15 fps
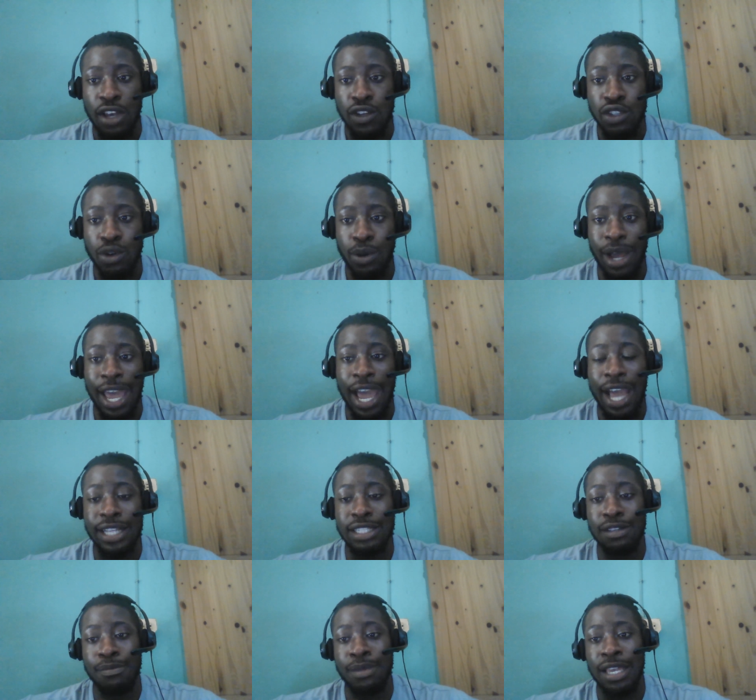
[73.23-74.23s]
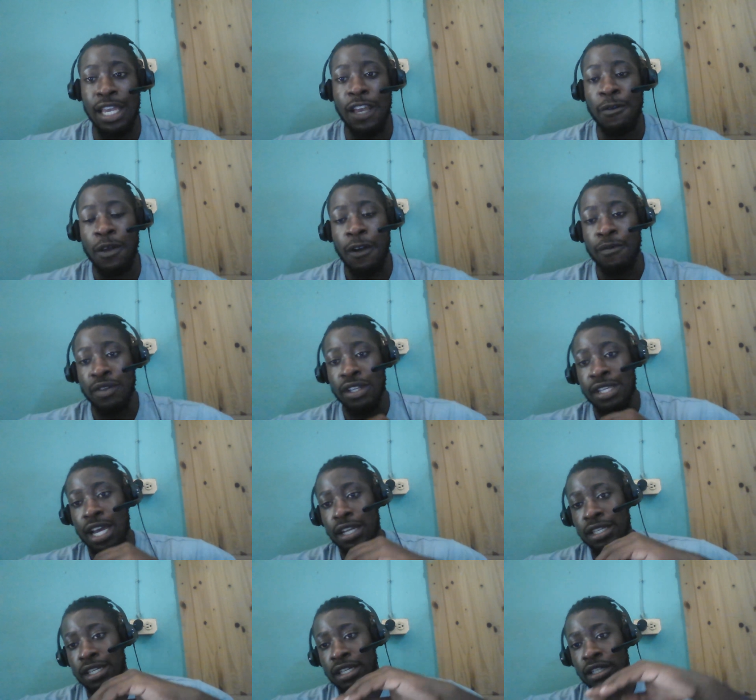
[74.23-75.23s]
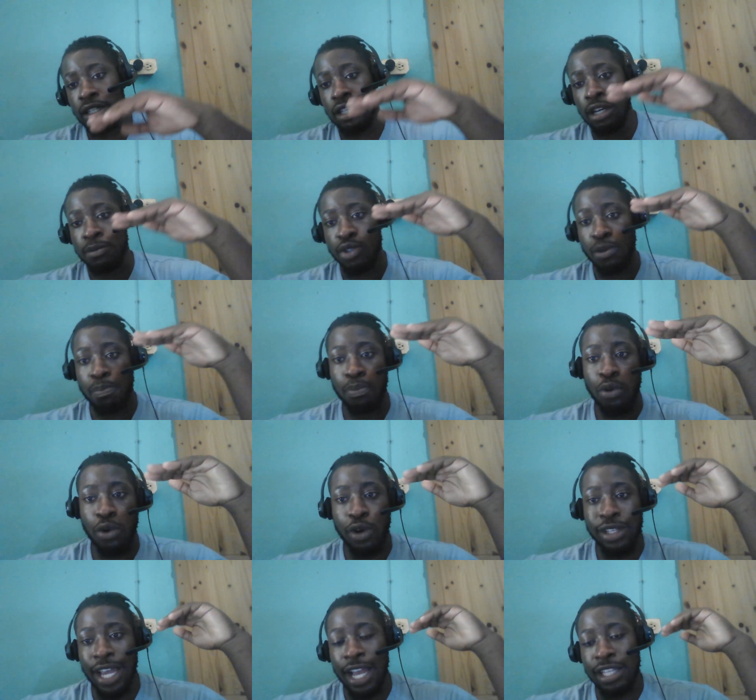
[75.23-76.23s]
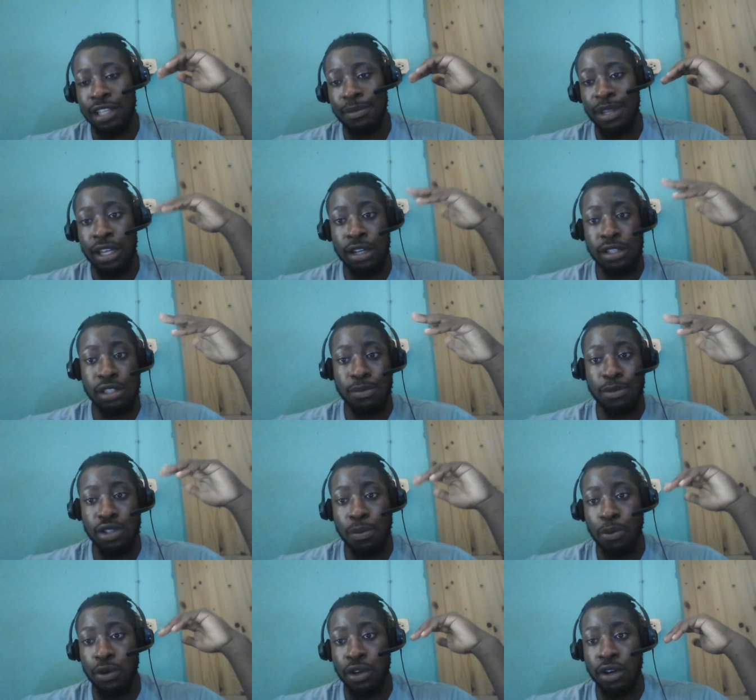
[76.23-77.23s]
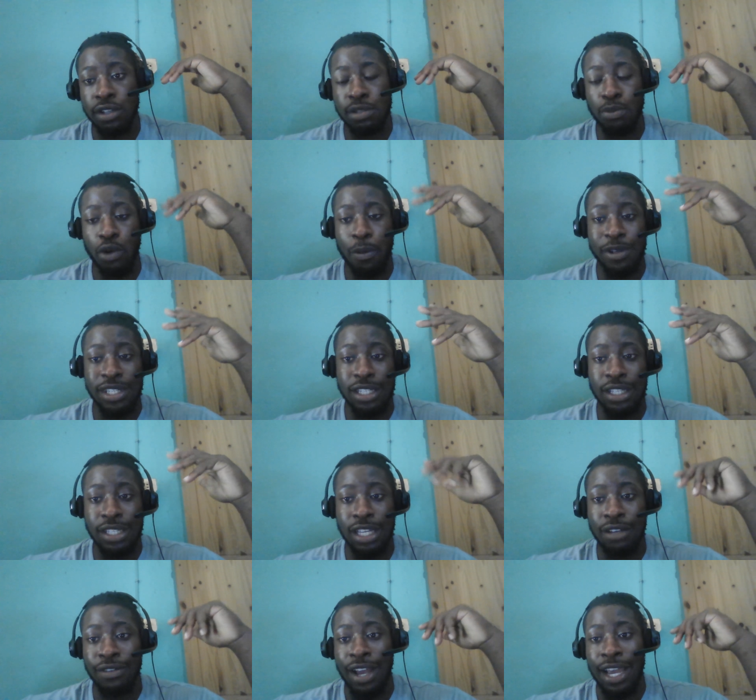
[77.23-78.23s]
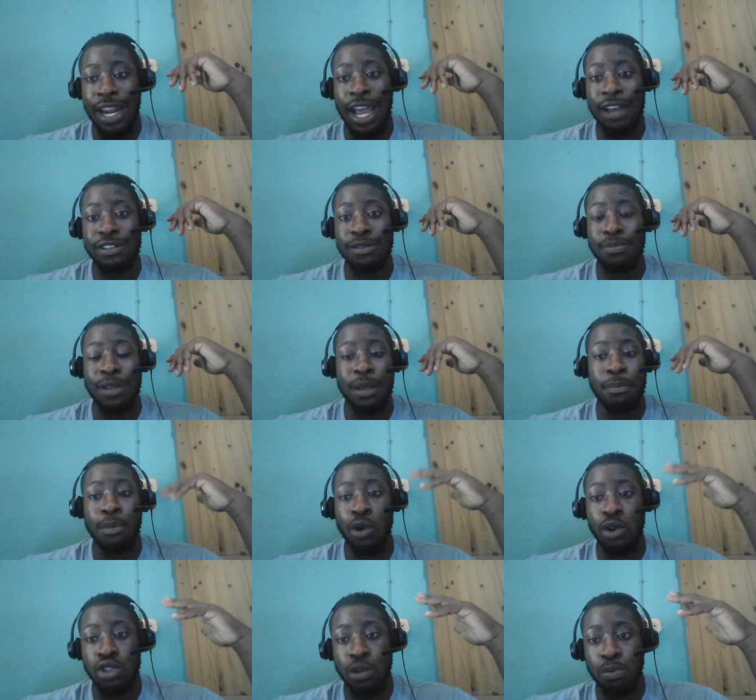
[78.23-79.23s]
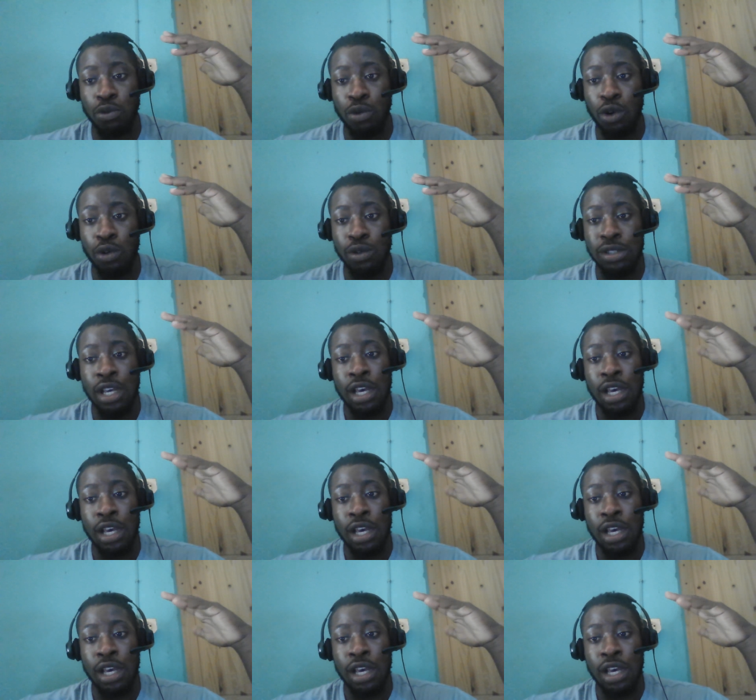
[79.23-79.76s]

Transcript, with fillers: So I had had to be the technical um, support, I had to be the customer support, the customer representative, I had to play multiple roles